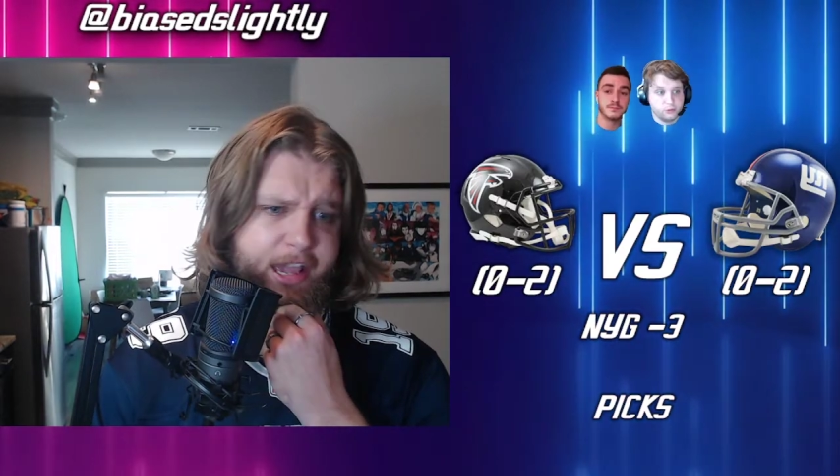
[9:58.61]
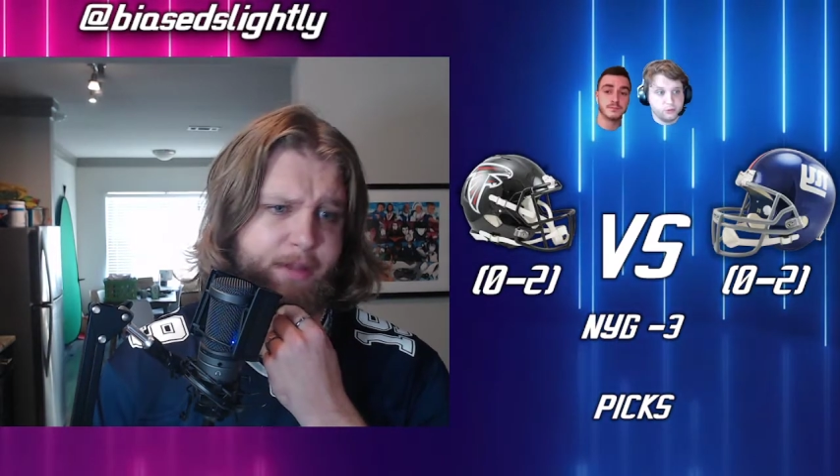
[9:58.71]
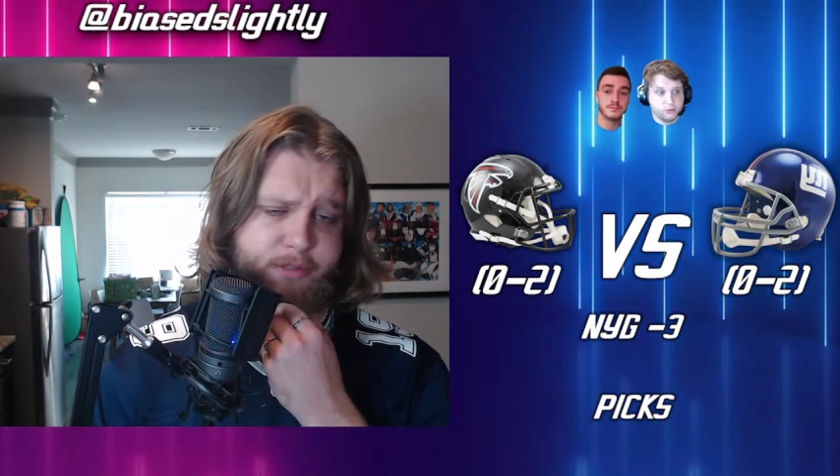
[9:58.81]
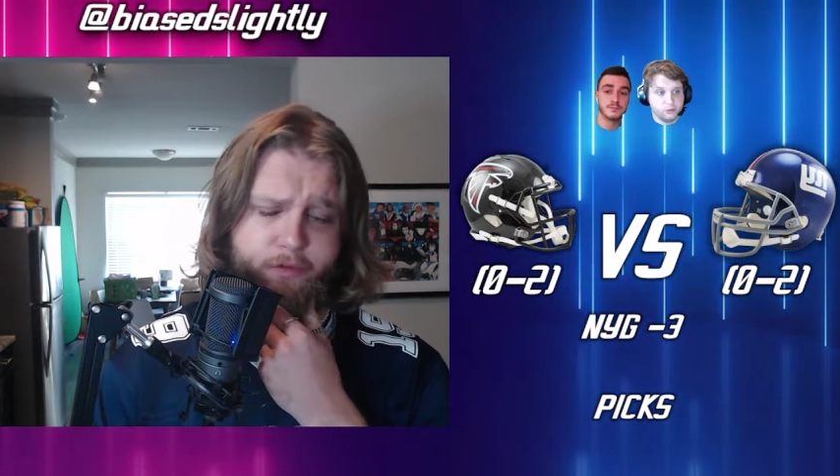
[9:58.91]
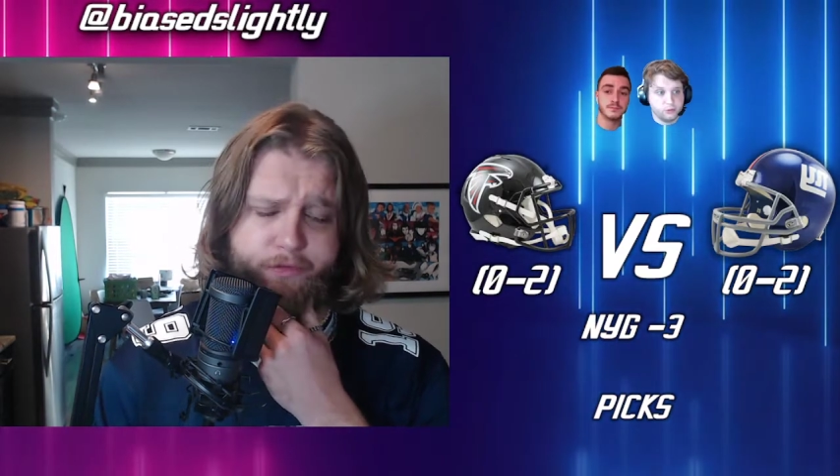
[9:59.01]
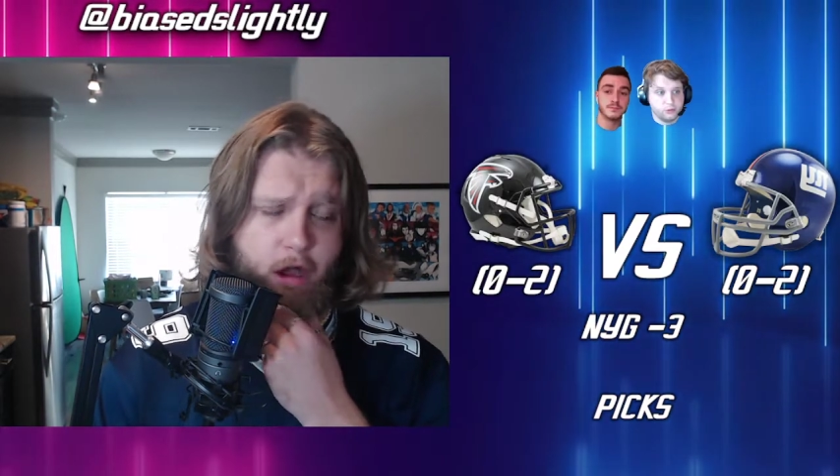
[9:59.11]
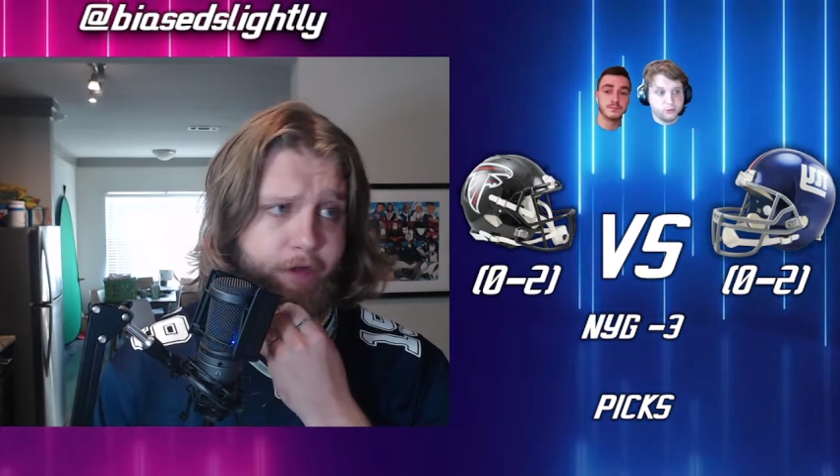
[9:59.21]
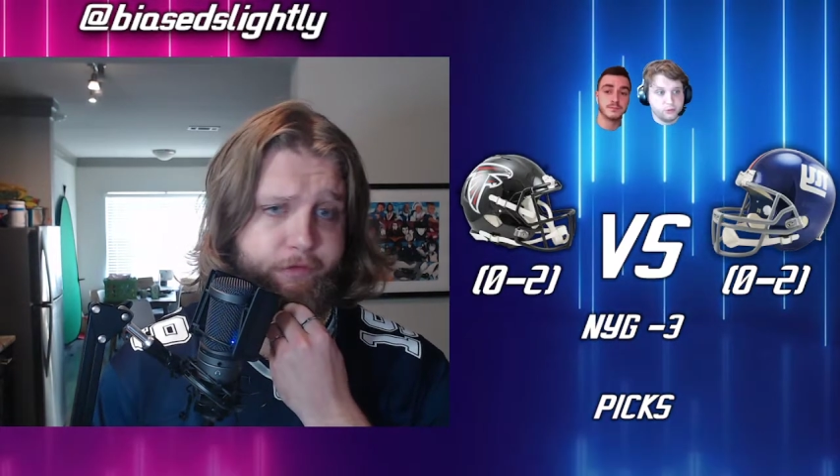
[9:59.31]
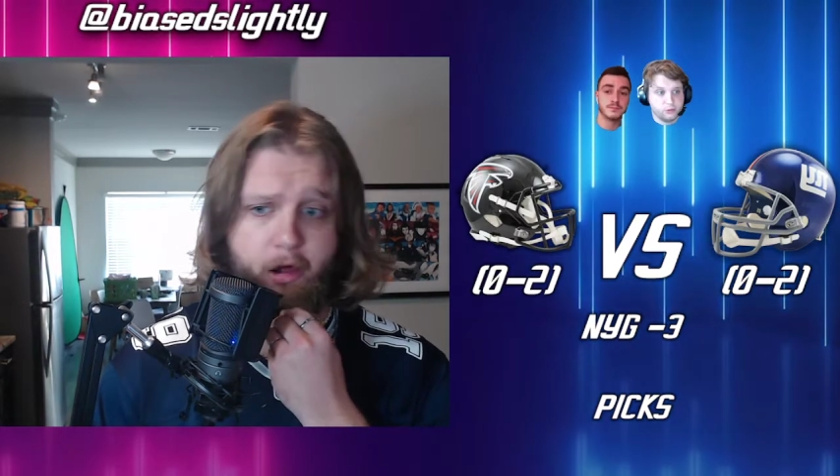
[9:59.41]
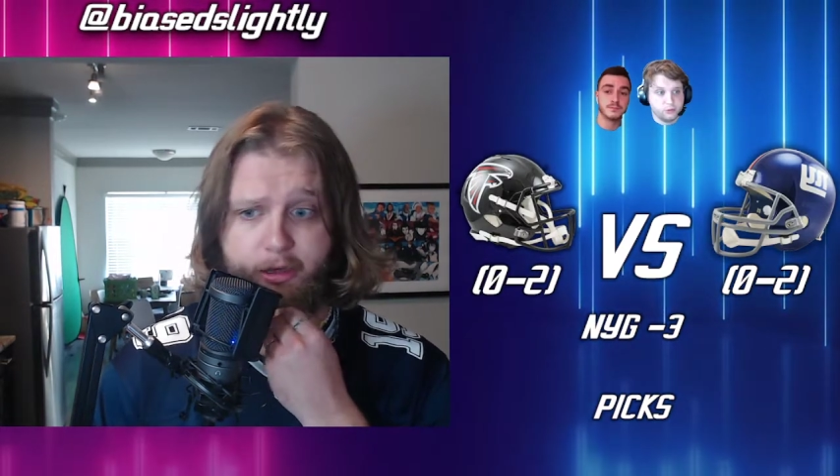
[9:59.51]
games in a very,
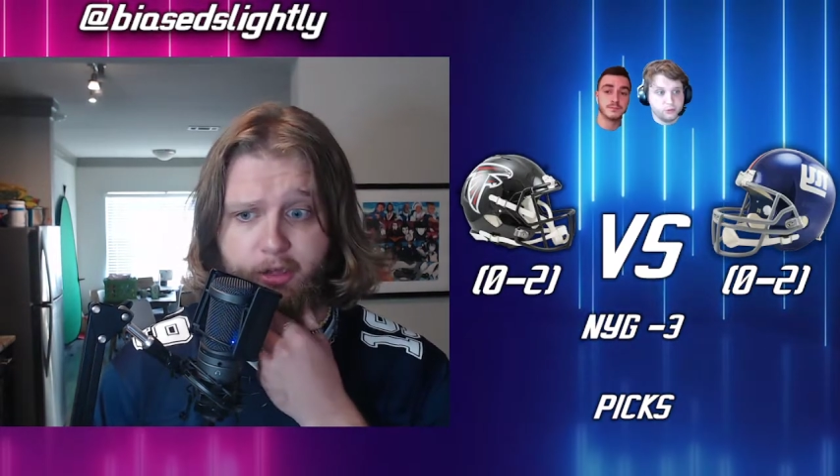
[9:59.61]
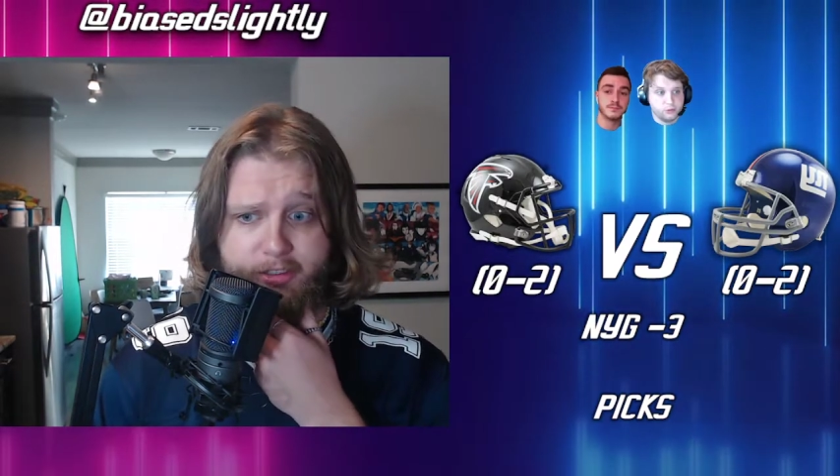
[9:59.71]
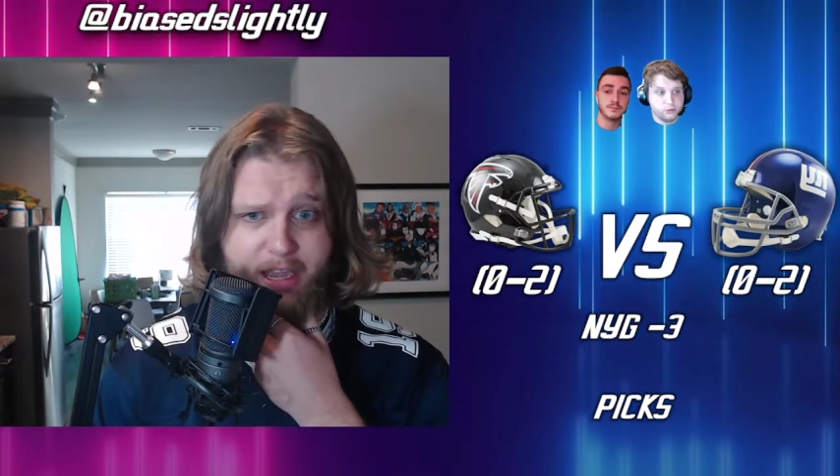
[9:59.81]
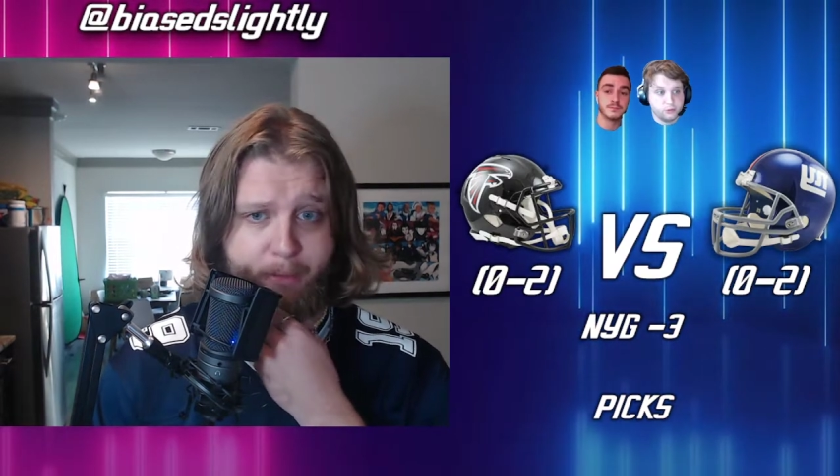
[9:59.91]
very long time.